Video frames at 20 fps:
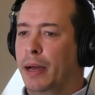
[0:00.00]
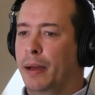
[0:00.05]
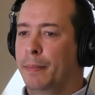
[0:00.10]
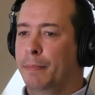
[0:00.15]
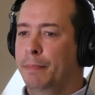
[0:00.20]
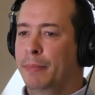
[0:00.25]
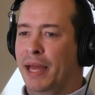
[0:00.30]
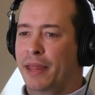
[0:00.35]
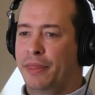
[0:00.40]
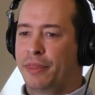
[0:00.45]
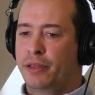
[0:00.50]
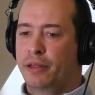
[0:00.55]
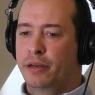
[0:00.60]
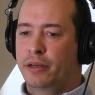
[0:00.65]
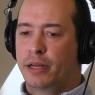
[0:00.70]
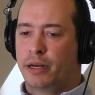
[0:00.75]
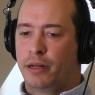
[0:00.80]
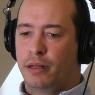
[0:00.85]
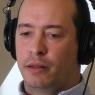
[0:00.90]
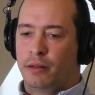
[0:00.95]
method
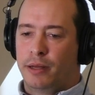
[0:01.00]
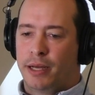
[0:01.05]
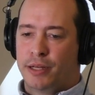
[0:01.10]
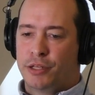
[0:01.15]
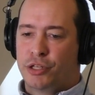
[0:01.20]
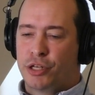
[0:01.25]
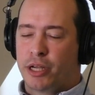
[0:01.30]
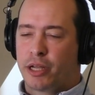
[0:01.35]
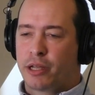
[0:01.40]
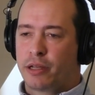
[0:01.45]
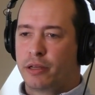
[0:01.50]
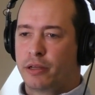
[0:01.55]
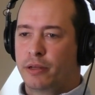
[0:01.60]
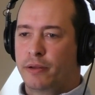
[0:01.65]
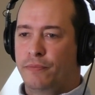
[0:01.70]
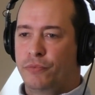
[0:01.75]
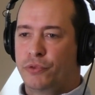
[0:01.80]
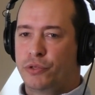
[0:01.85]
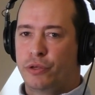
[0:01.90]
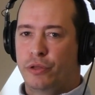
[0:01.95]
and a logic
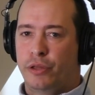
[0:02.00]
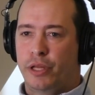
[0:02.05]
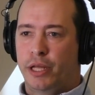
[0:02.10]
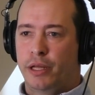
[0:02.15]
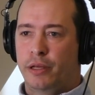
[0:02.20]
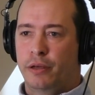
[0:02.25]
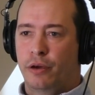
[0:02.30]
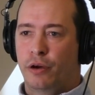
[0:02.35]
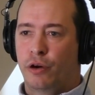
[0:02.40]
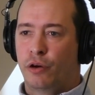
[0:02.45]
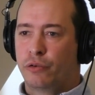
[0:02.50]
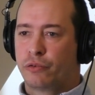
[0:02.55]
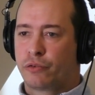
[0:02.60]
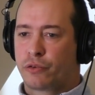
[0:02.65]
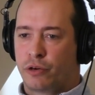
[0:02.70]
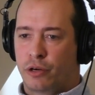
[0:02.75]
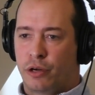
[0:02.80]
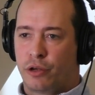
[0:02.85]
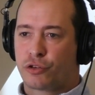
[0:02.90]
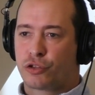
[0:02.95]
to the
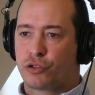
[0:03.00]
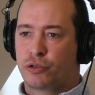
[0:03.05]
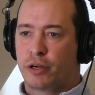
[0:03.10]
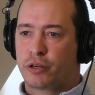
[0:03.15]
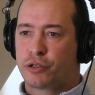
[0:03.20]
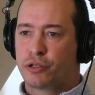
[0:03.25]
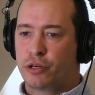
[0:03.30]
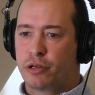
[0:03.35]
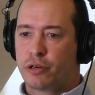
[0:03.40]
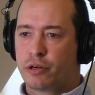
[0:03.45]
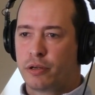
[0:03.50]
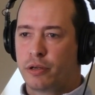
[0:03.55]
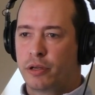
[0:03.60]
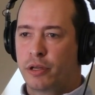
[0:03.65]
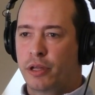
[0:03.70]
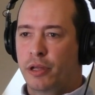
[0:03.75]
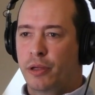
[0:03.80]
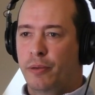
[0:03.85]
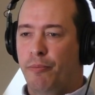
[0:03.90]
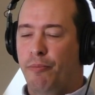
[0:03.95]
overall structure,
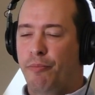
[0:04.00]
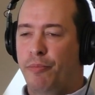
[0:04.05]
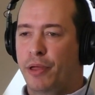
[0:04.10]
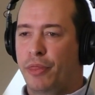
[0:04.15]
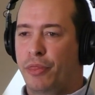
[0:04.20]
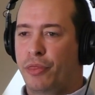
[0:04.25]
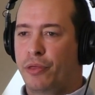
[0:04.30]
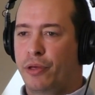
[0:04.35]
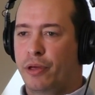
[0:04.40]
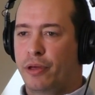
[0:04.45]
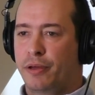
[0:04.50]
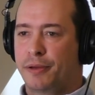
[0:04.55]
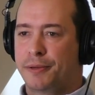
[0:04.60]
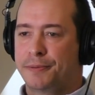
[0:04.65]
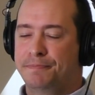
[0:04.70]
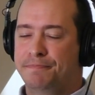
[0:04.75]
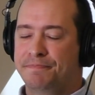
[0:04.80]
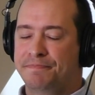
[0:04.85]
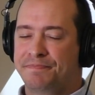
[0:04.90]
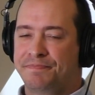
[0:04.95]
but
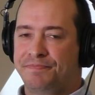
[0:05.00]
the